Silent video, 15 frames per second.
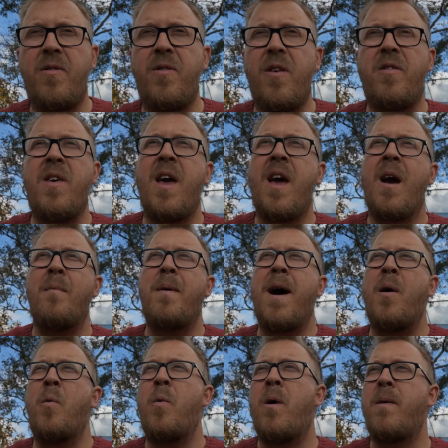thing
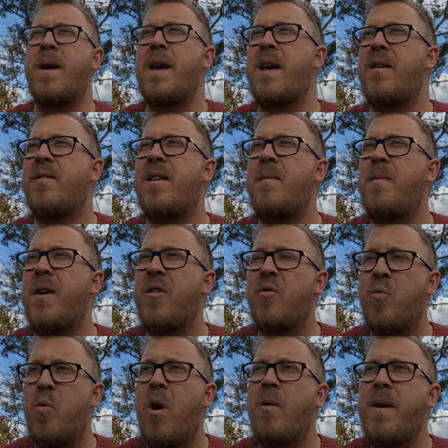about worry, you see,
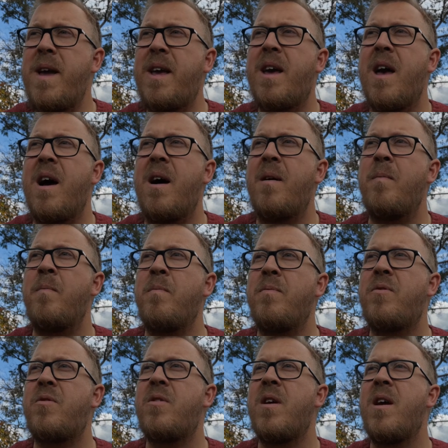because worry
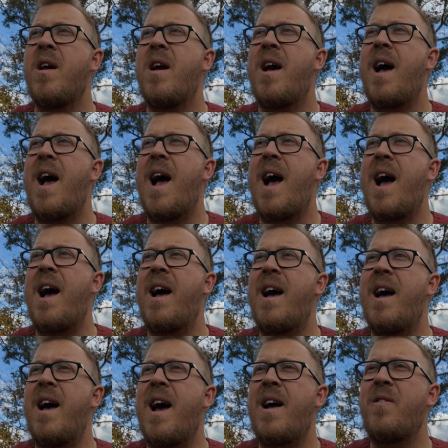comes at
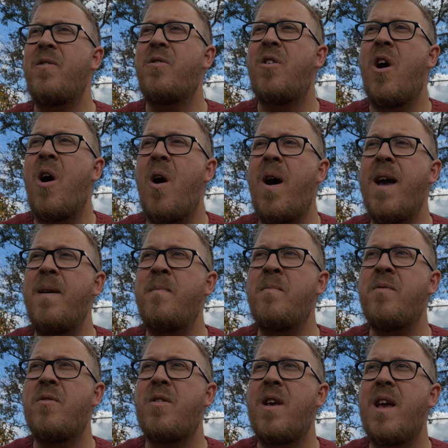
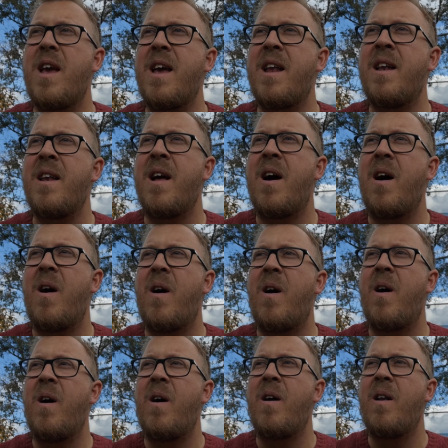times in
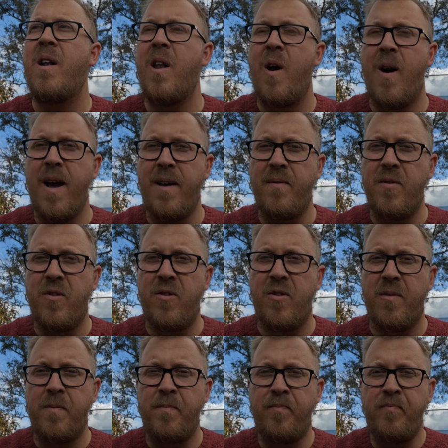our
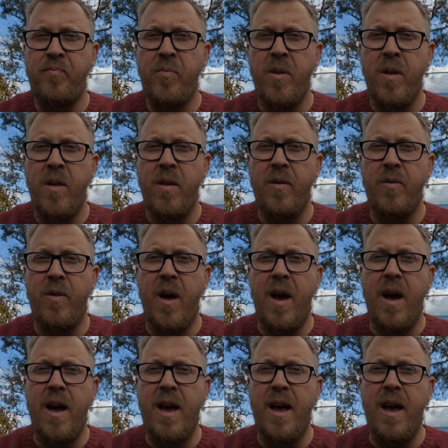lives
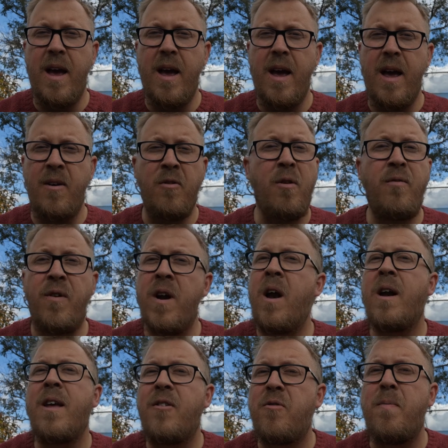that is often
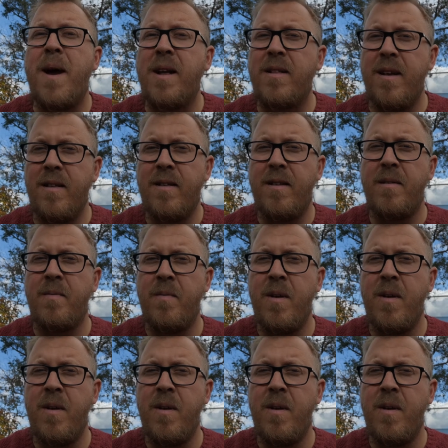unexpected,